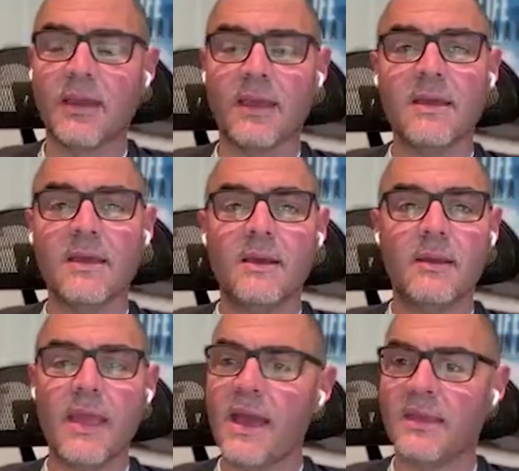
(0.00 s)
okay.
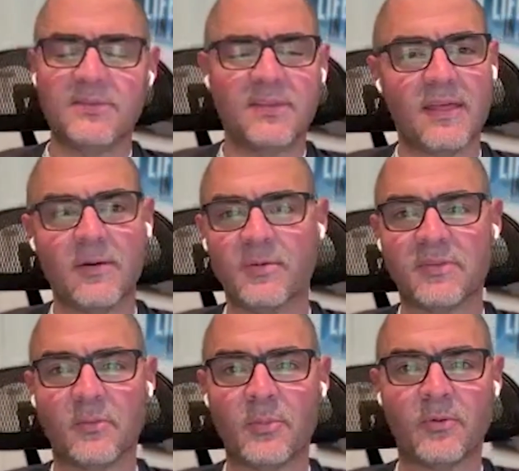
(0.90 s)
Yeah, he said that. It
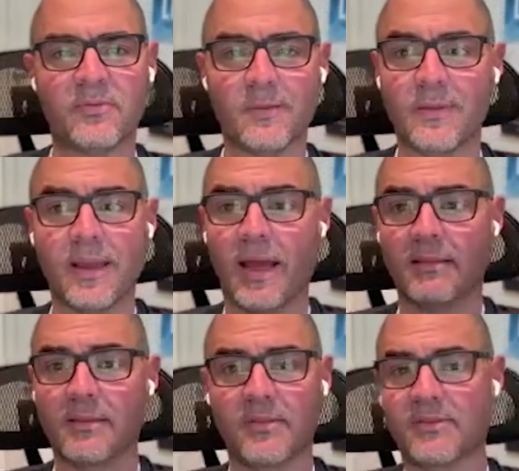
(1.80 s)
was so profound. I'm like, I
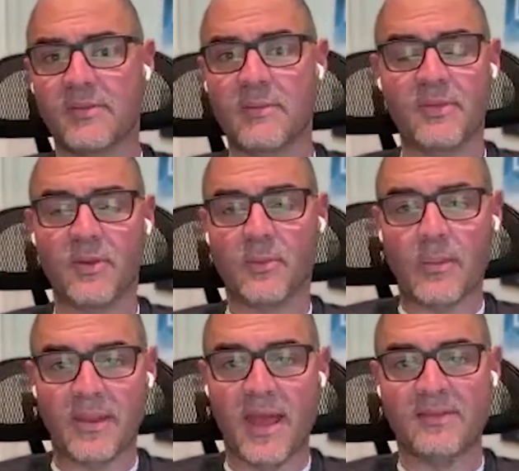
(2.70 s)
literally said the same thing your
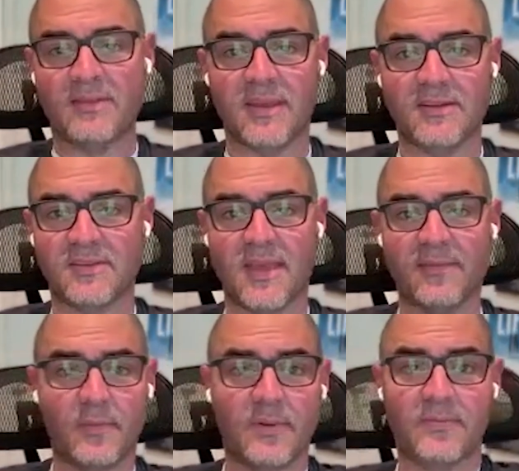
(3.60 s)
mom and dad said. It just
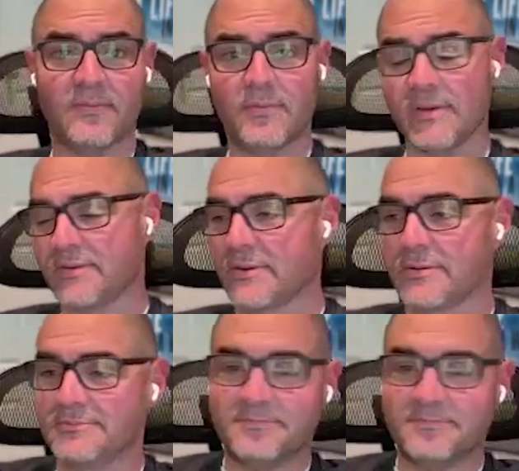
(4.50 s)
came from a different voice. So